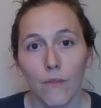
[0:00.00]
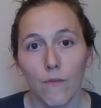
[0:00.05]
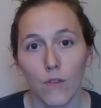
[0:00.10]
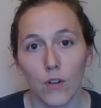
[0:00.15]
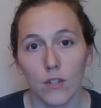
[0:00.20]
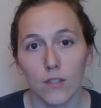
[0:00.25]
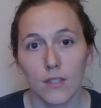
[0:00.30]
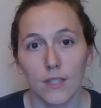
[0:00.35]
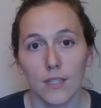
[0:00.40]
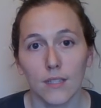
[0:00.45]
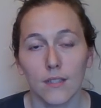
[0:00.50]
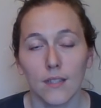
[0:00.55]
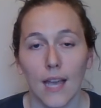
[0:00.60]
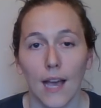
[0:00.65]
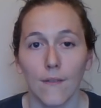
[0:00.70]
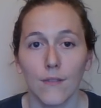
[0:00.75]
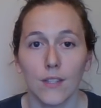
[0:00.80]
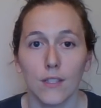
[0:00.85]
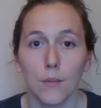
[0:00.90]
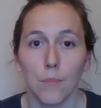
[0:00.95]
versus
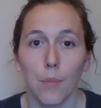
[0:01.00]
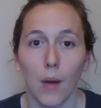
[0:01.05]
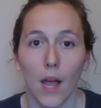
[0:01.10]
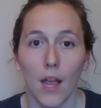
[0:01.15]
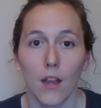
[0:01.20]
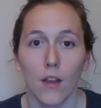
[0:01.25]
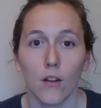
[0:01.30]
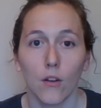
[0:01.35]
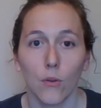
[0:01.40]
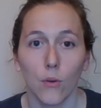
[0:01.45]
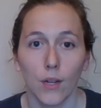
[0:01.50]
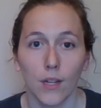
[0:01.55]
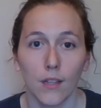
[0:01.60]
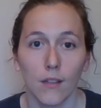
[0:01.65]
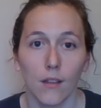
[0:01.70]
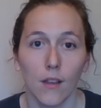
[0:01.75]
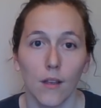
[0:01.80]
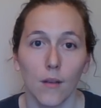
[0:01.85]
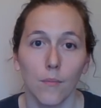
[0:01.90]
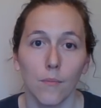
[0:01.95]
having to buy a
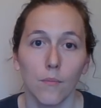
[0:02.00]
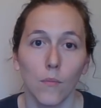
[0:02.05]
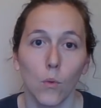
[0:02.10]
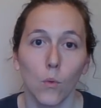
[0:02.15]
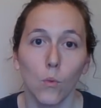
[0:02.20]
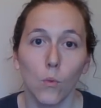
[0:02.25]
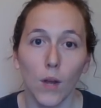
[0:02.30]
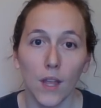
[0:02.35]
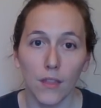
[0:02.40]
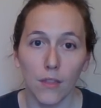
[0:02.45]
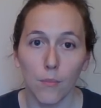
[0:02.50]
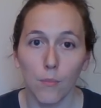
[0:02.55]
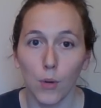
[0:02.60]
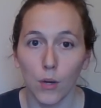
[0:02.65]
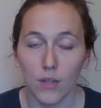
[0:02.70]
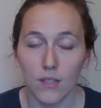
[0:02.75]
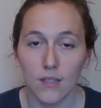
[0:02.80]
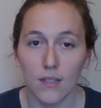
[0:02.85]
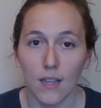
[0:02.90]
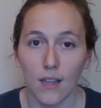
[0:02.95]
curriculum with
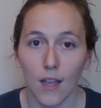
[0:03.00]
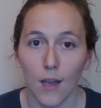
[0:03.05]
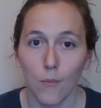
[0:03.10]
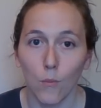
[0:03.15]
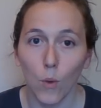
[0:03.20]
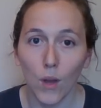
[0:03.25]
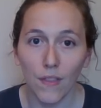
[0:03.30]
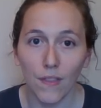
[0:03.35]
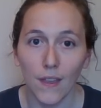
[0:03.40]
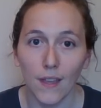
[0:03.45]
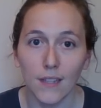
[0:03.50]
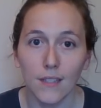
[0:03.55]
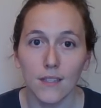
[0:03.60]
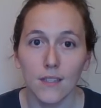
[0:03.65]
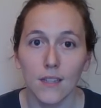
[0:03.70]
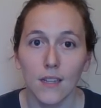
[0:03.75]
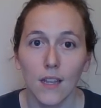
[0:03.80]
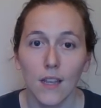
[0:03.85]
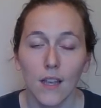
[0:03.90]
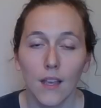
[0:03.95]
books that come with it